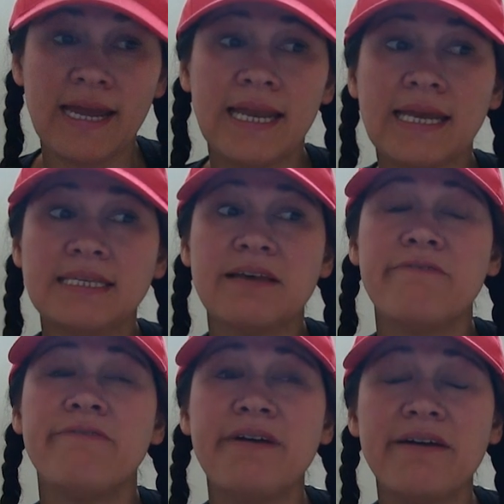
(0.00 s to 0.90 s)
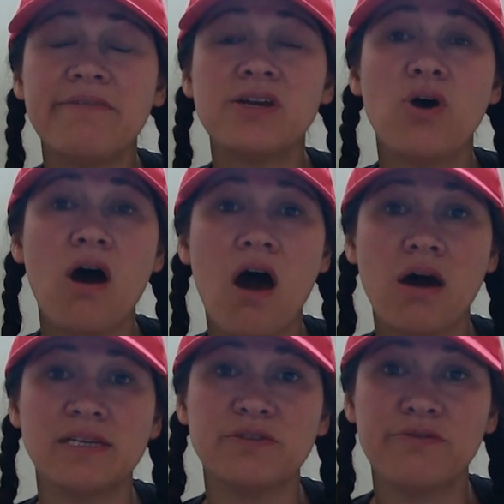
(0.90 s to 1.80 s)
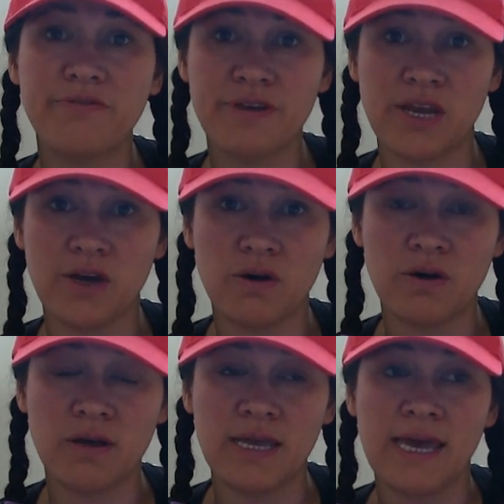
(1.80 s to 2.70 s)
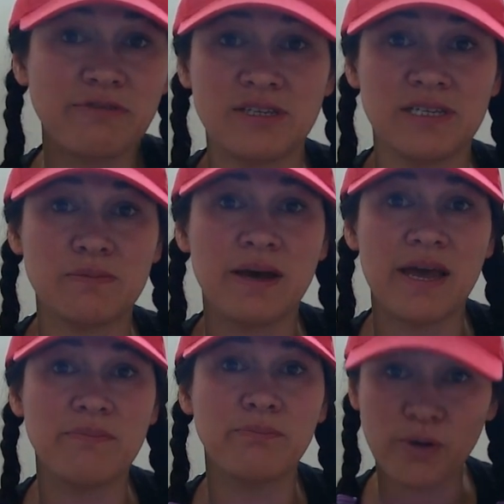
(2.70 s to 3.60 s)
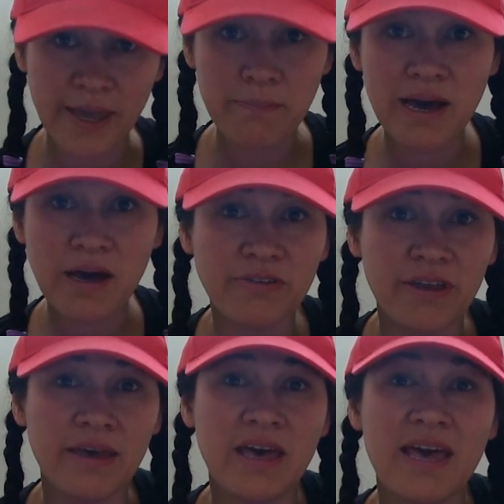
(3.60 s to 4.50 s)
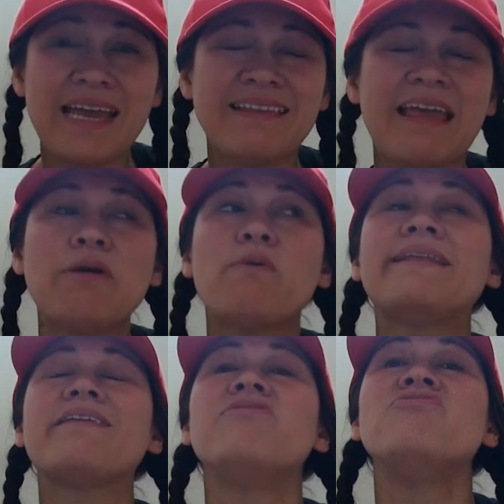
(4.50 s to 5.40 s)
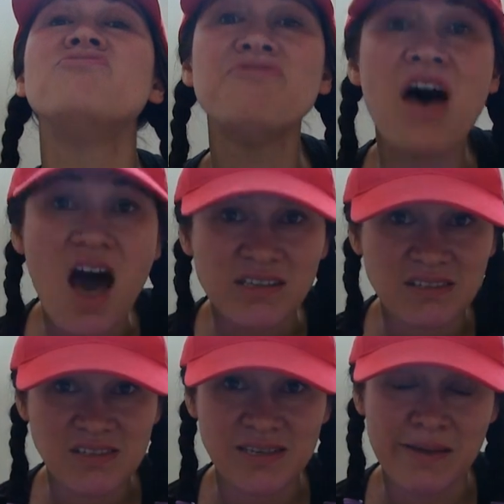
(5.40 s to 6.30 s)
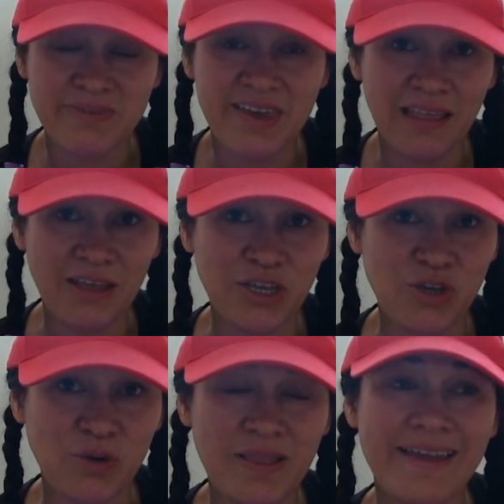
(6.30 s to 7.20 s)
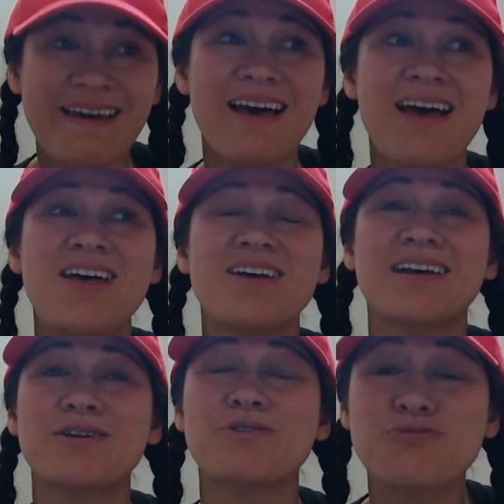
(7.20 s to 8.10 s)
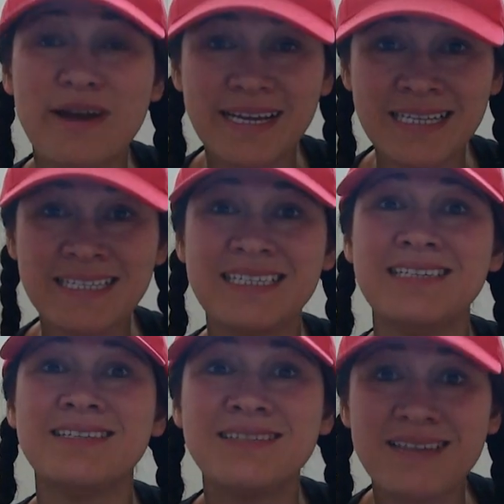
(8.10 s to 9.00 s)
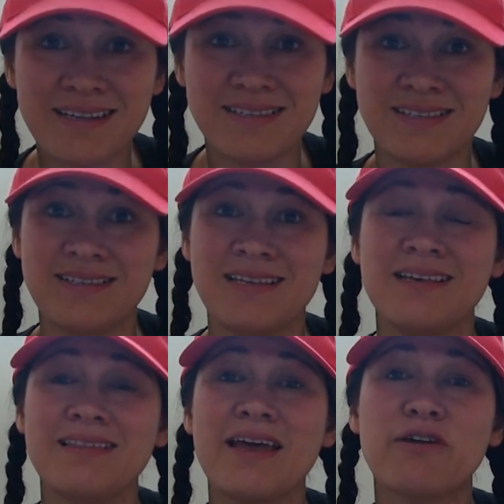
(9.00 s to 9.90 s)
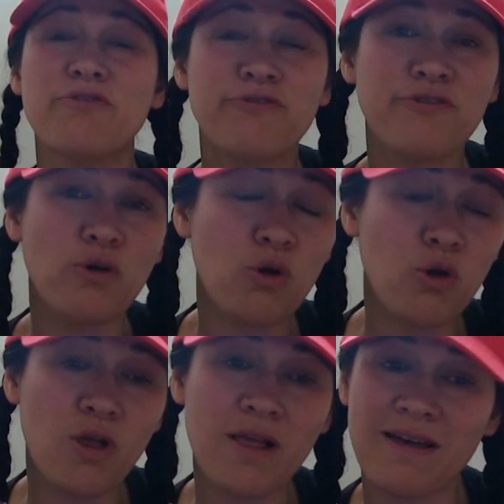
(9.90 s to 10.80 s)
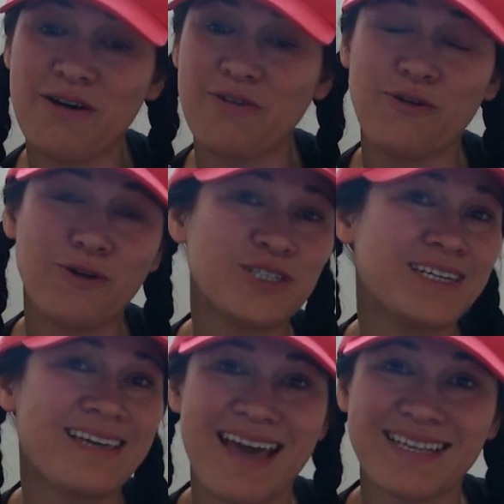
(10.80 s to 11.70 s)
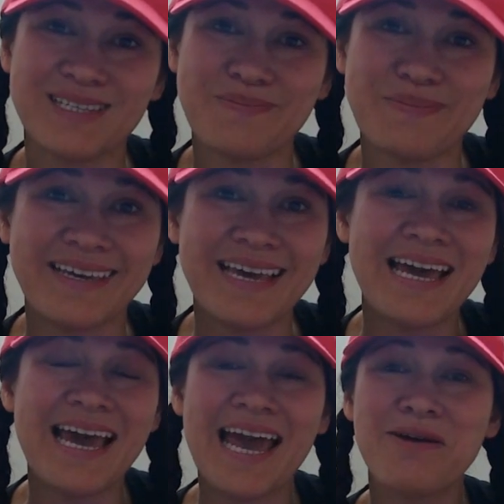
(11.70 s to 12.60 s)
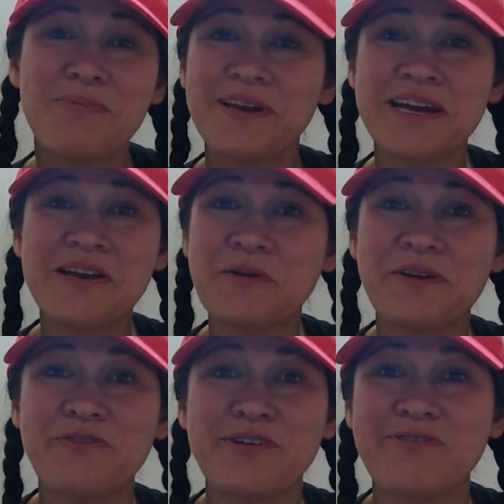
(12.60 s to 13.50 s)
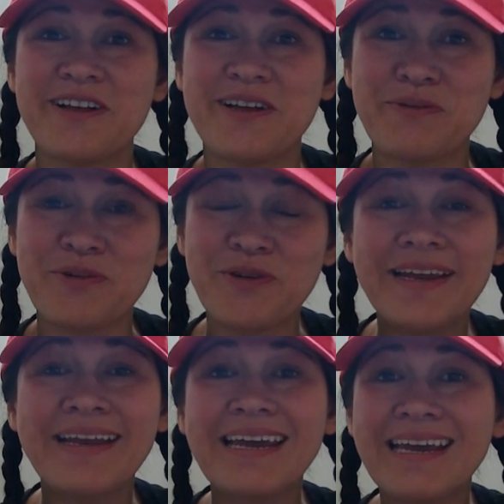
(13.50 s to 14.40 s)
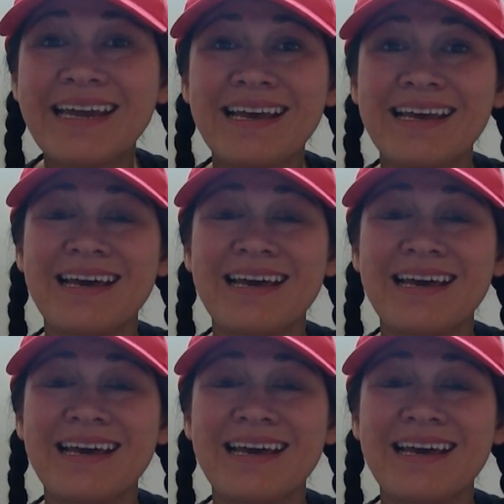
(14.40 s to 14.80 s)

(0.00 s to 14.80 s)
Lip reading: It is a very honest video. Ever since my book came out, they went nuts, I'm telling you, like crazy nuts, like full force against me. Everybody I know in the free fight community